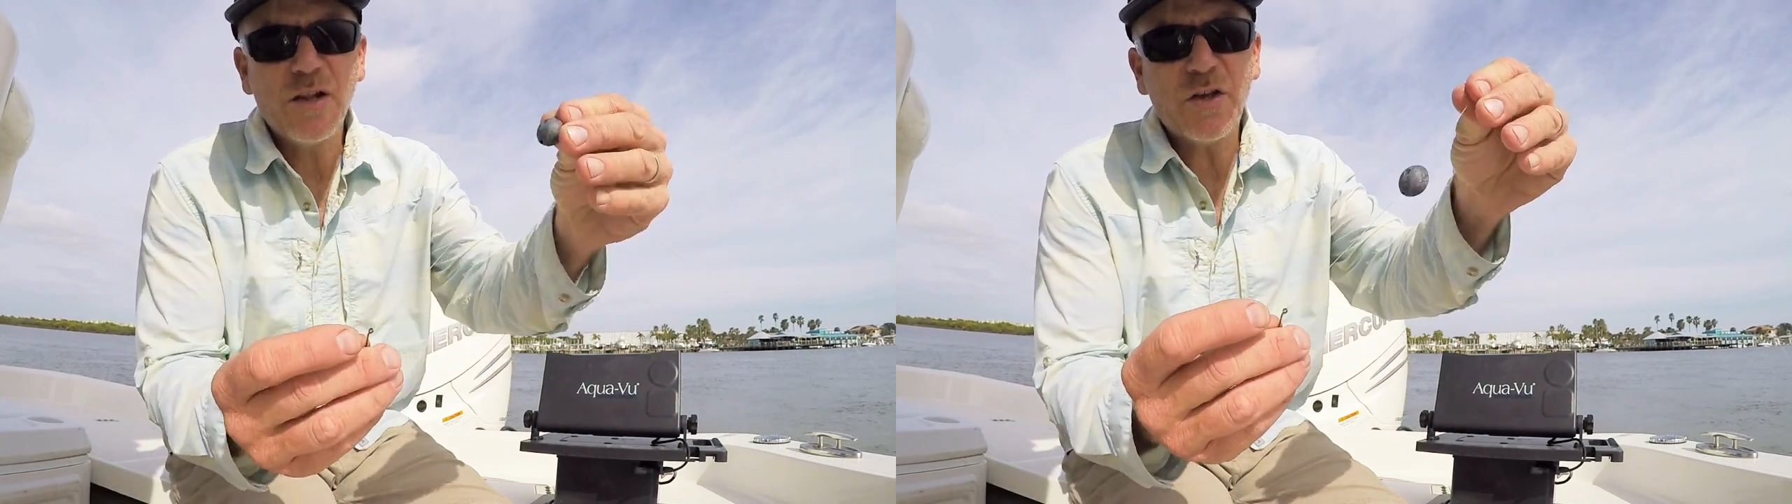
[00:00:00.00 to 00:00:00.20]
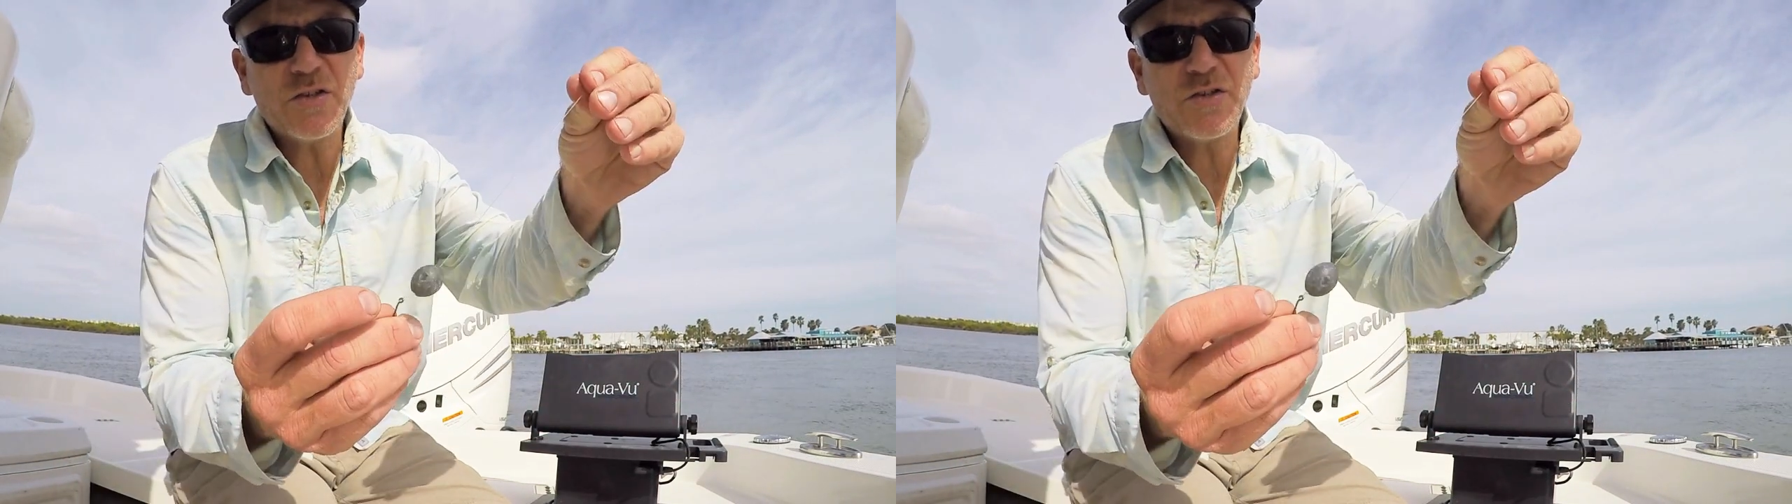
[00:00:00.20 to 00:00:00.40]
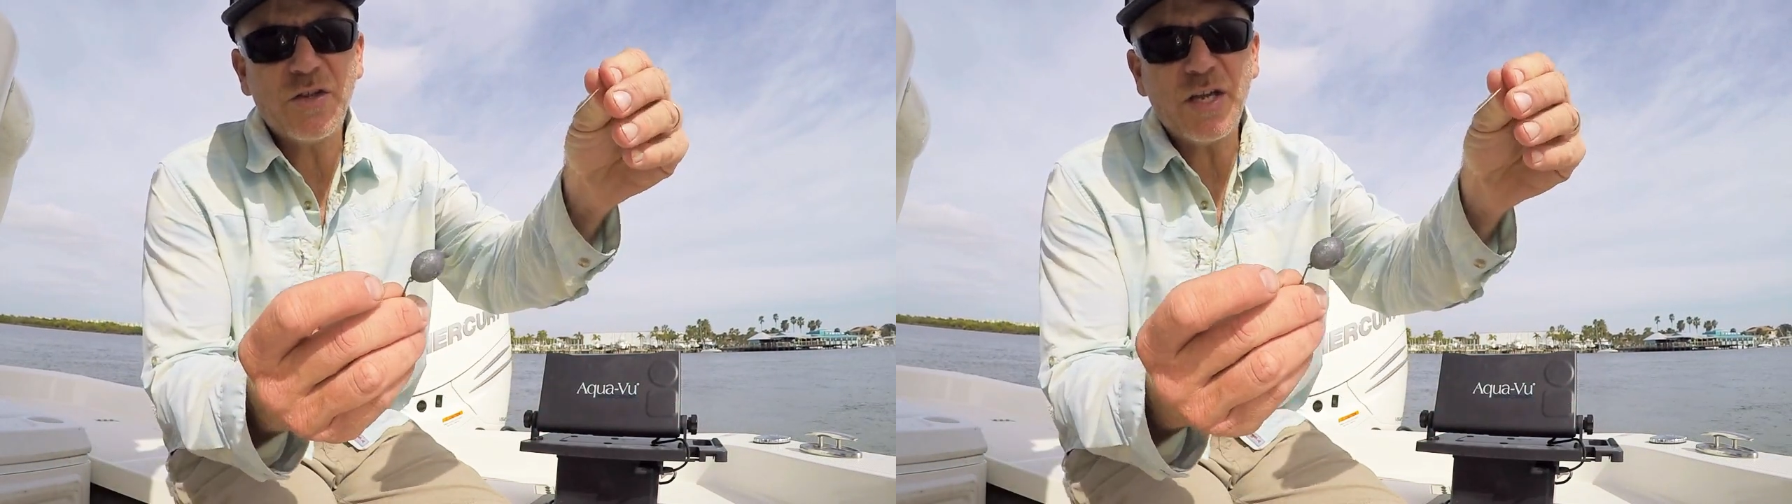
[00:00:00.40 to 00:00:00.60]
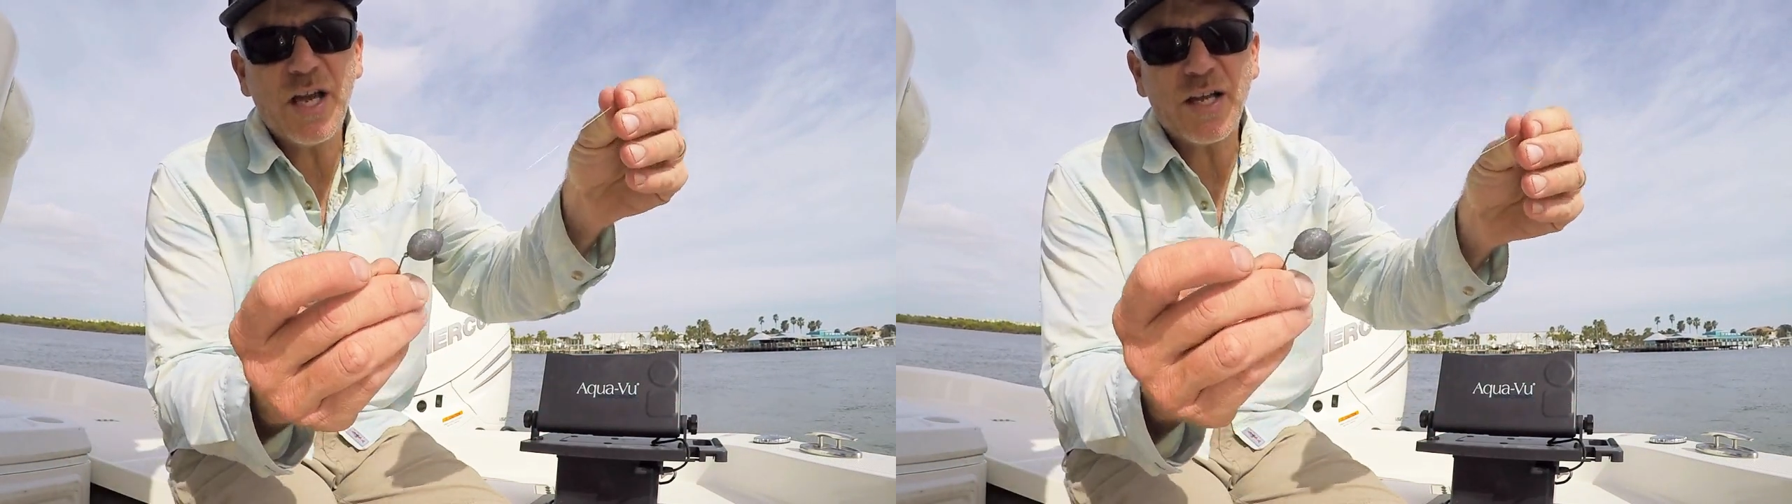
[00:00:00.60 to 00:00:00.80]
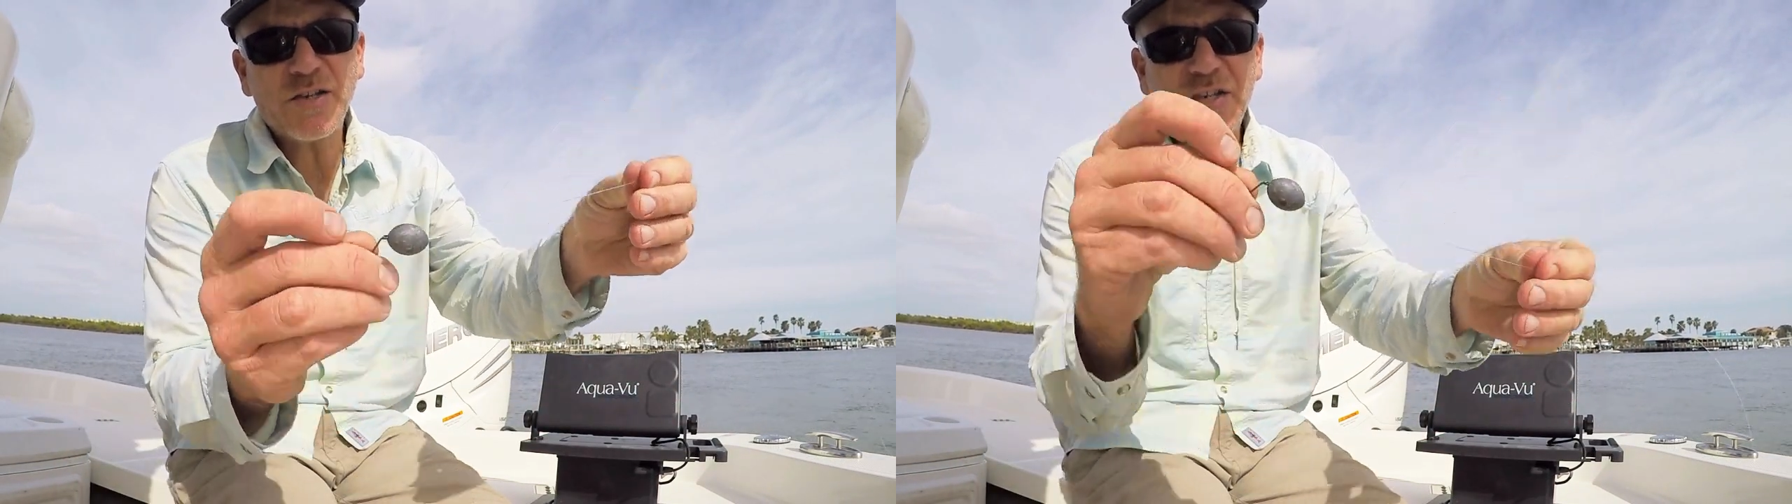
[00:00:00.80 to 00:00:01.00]

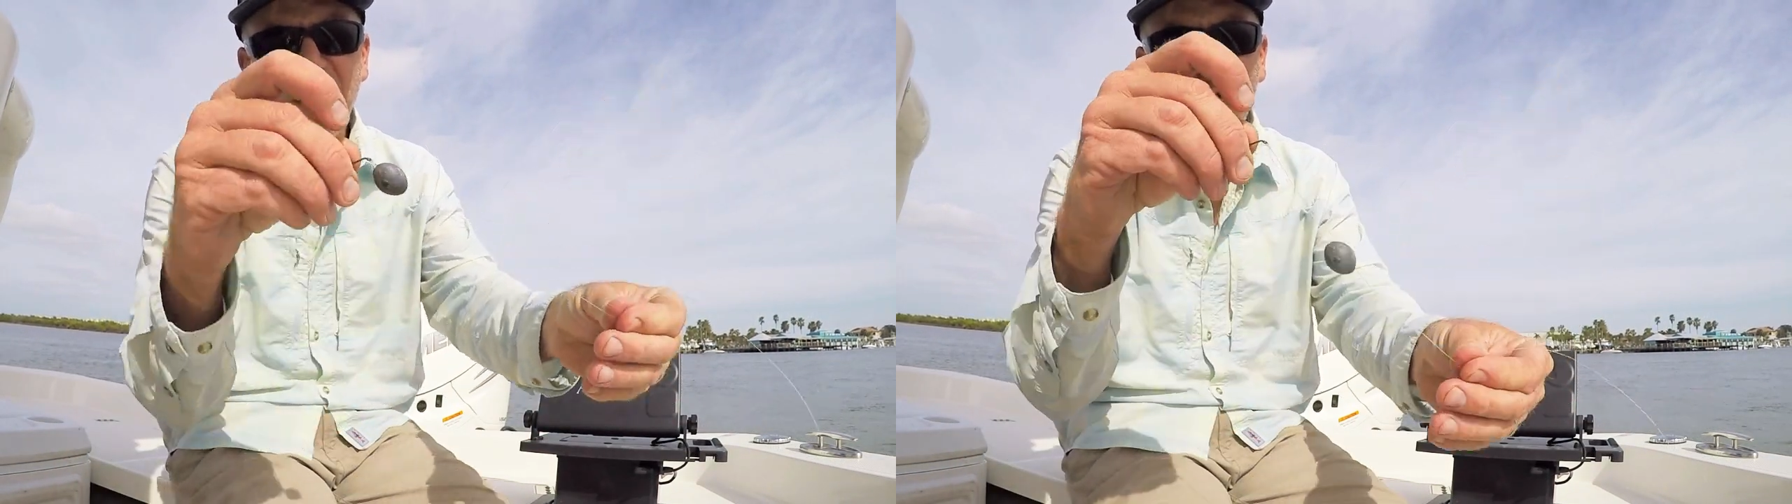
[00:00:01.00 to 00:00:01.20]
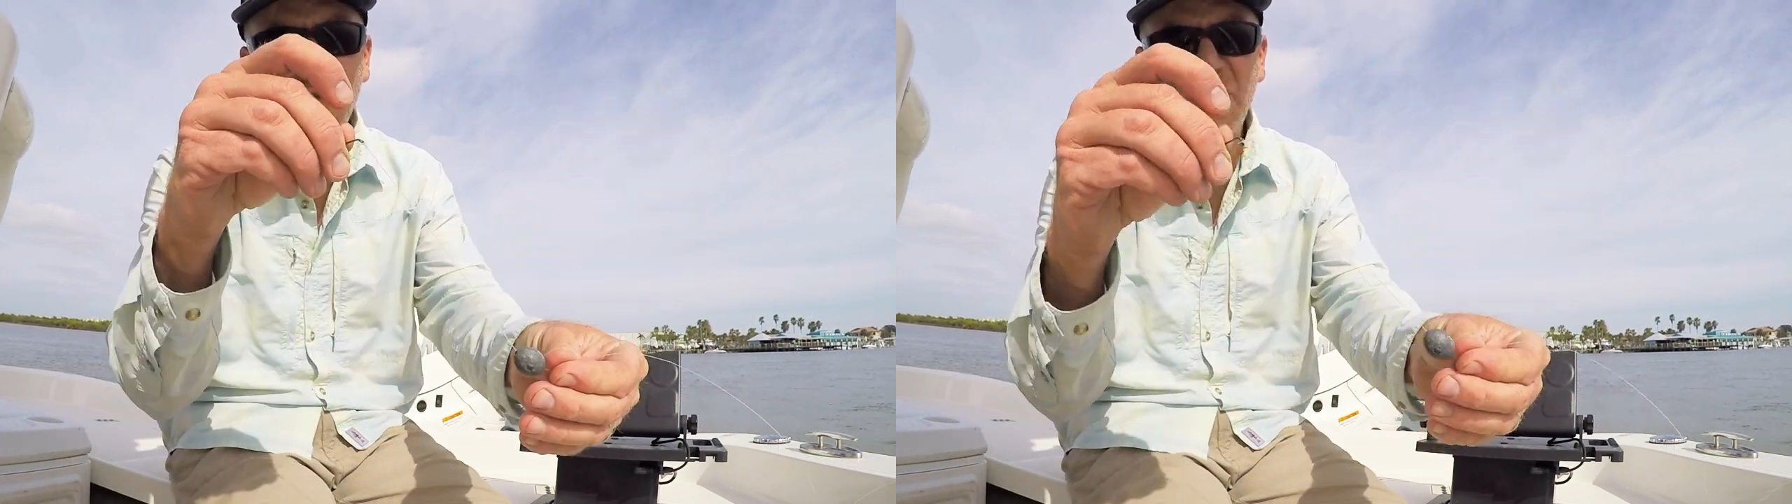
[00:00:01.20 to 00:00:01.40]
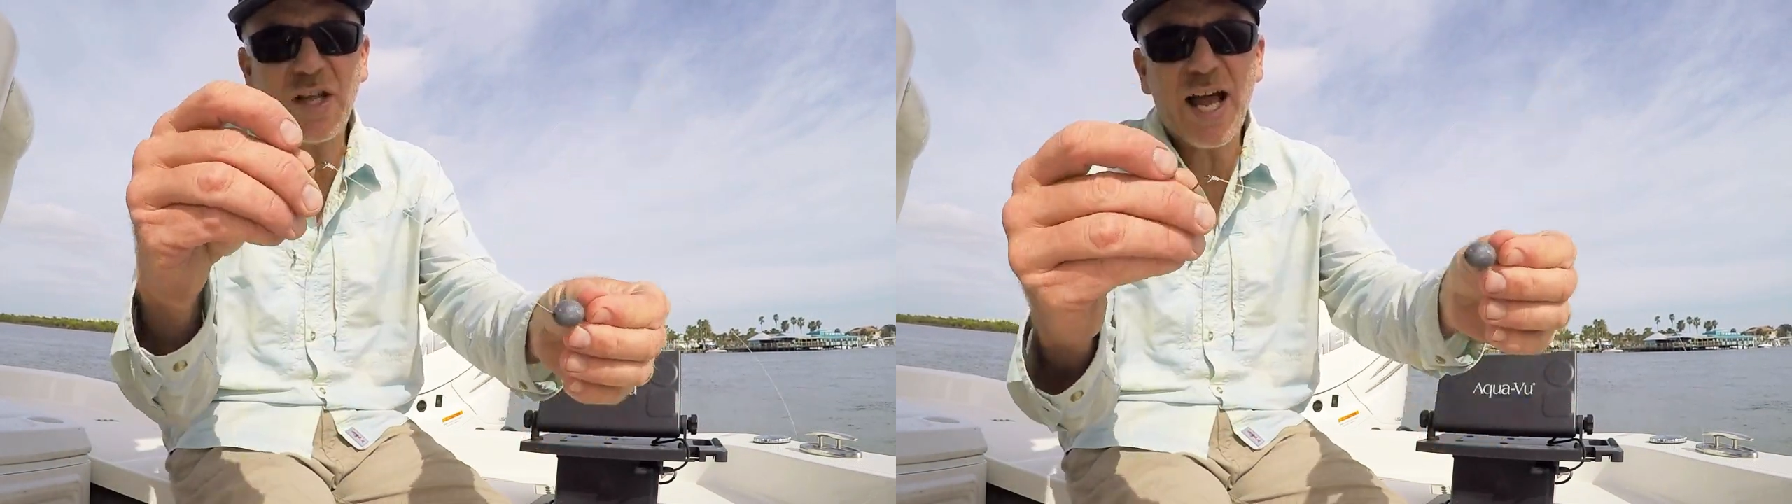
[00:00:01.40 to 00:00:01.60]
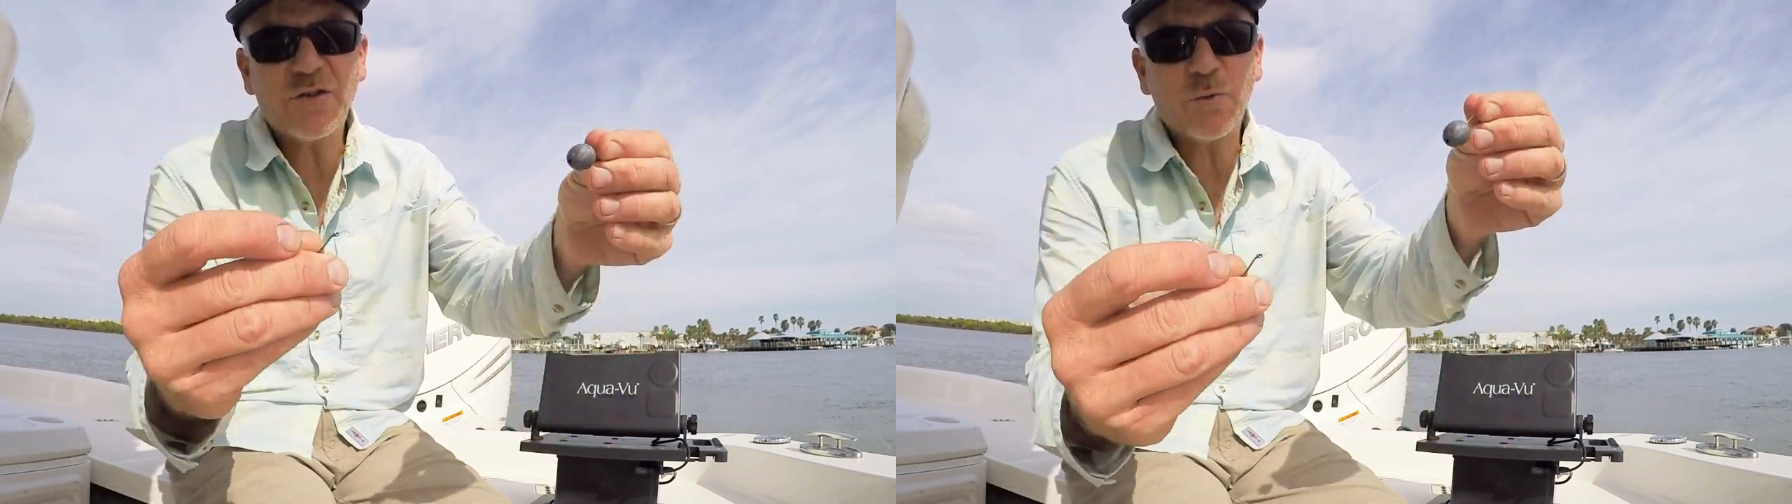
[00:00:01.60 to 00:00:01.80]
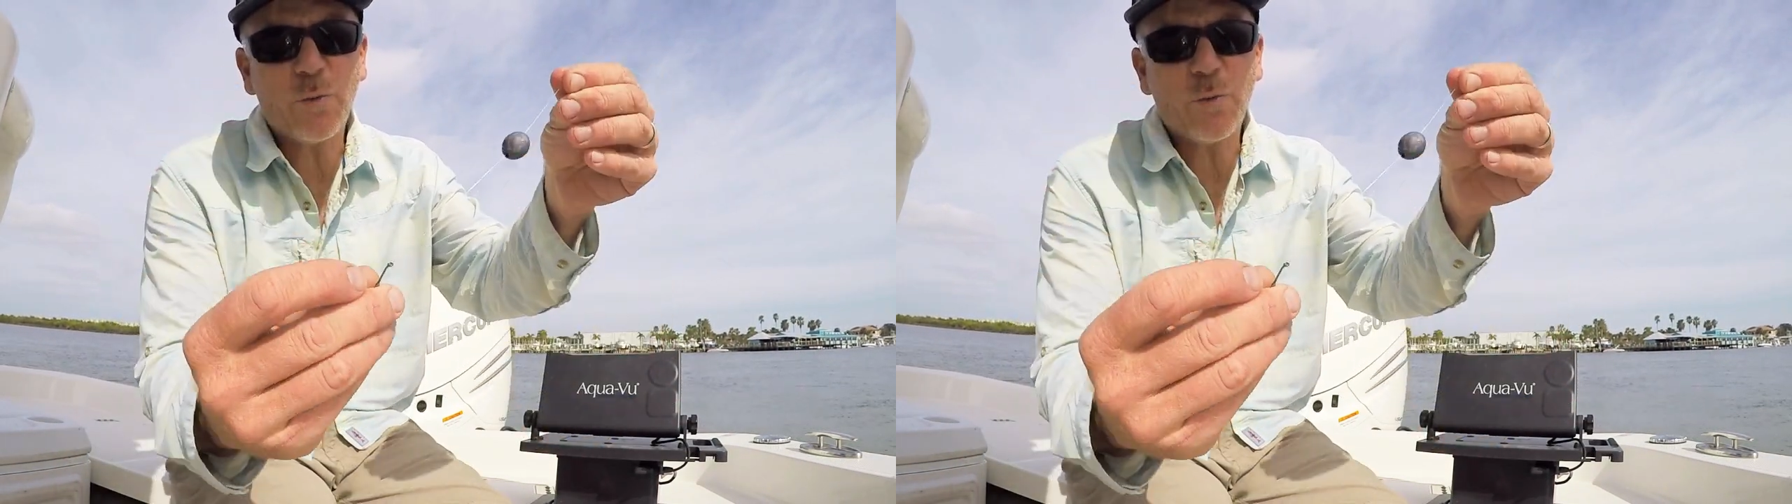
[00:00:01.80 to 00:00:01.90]
The sinker slides